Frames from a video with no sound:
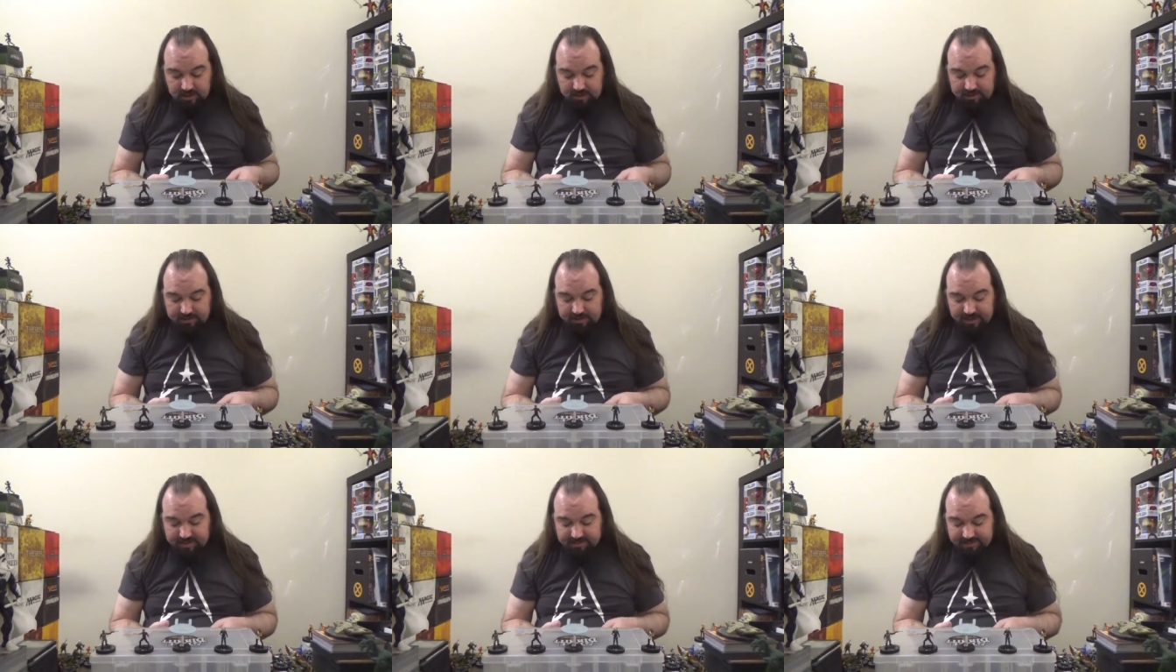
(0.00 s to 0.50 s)

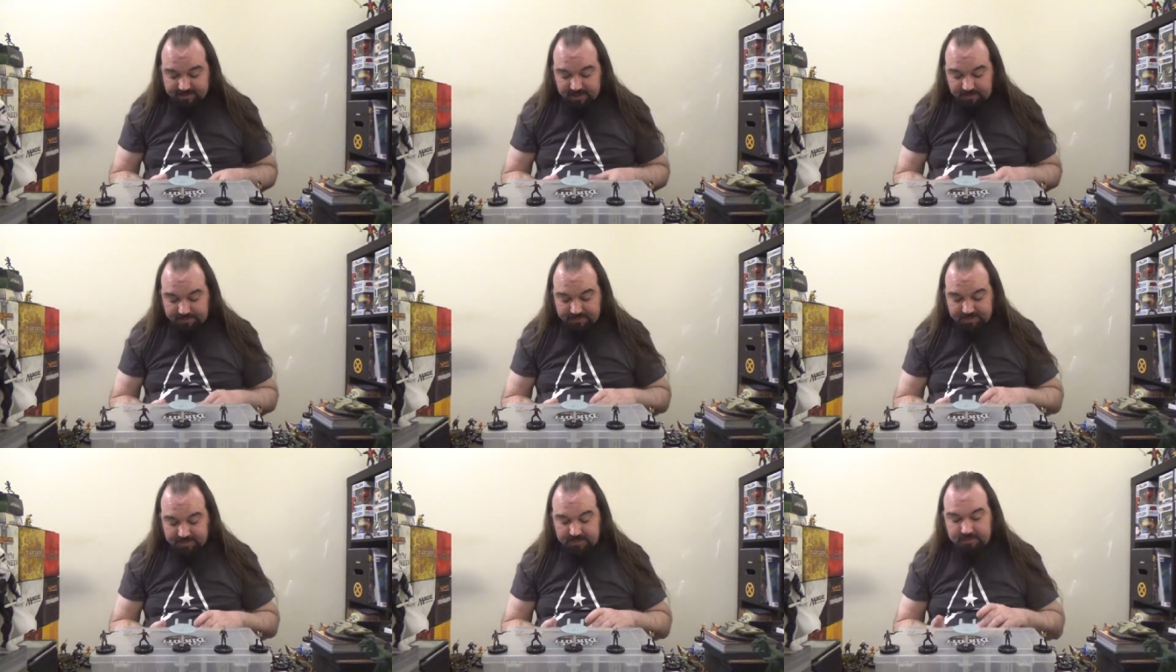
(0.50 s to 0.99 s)
Next
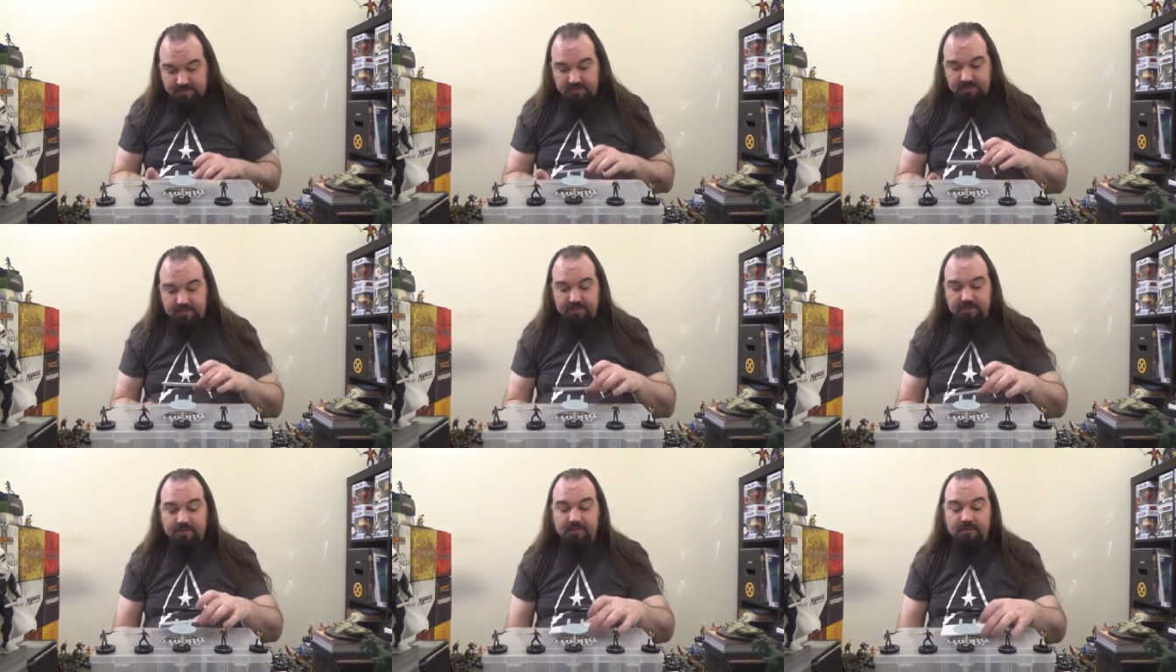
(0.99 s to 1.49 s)
up,
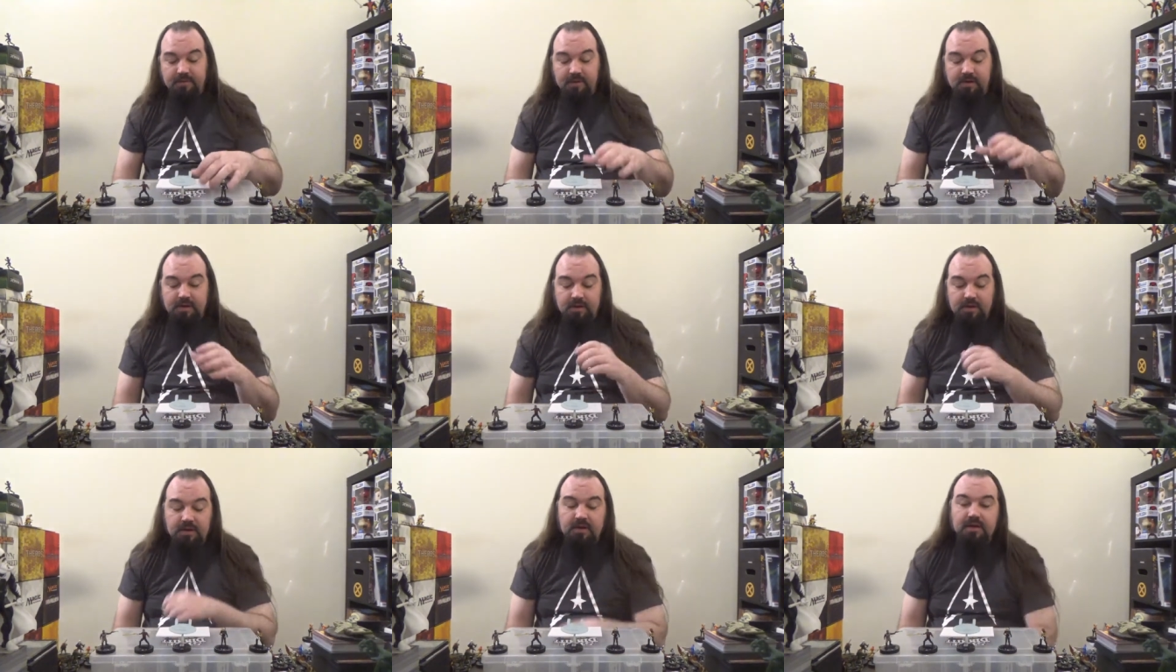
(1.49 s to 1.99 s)

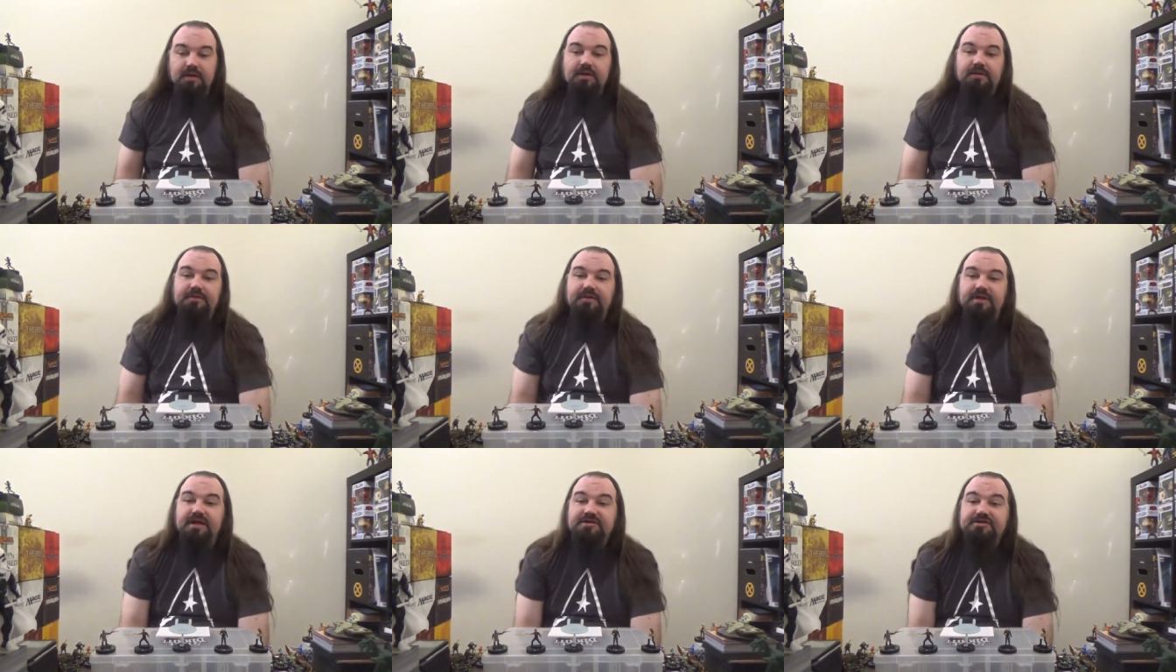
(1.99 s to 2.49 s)

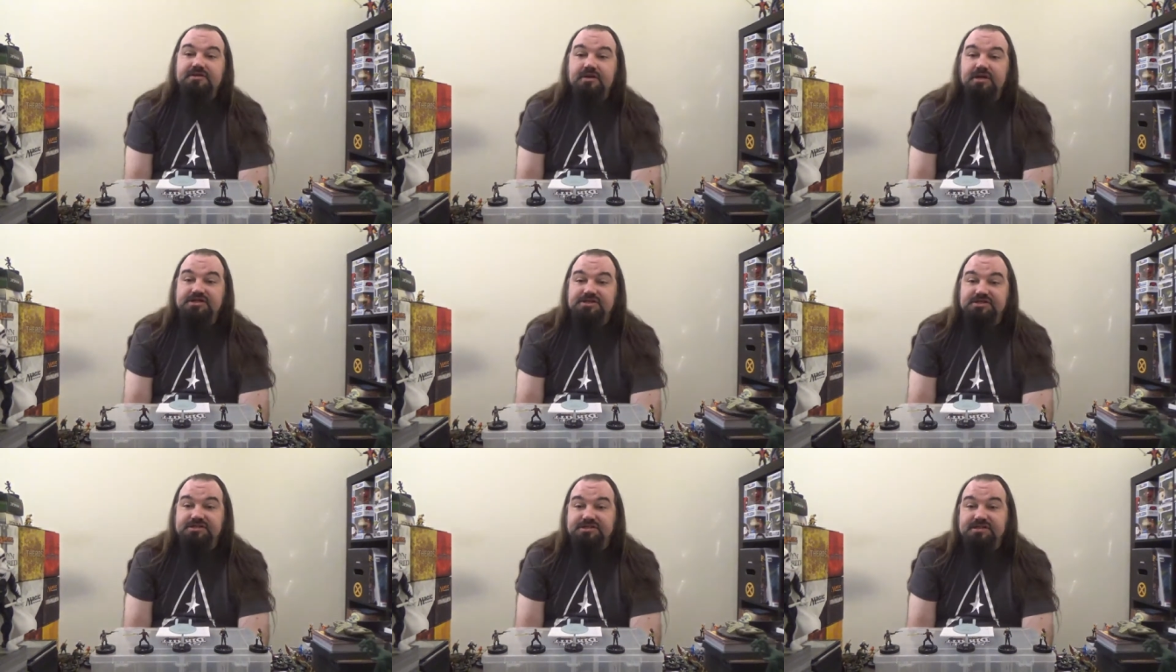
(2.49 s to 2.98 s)
the Next
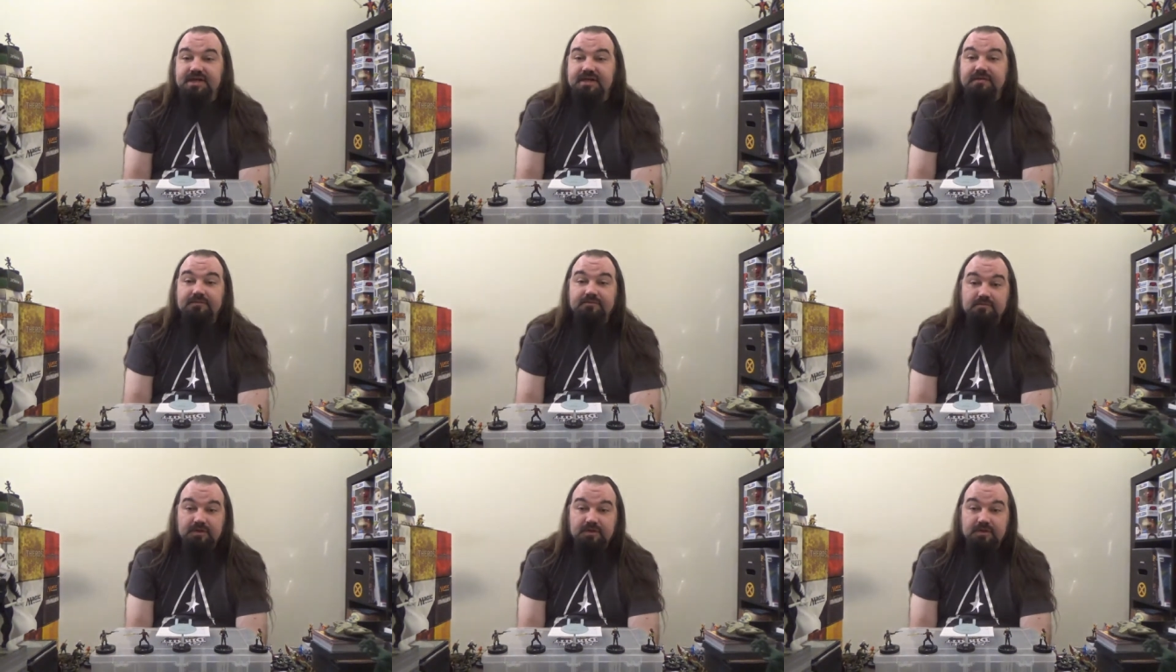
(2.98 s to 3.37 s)
Generation set.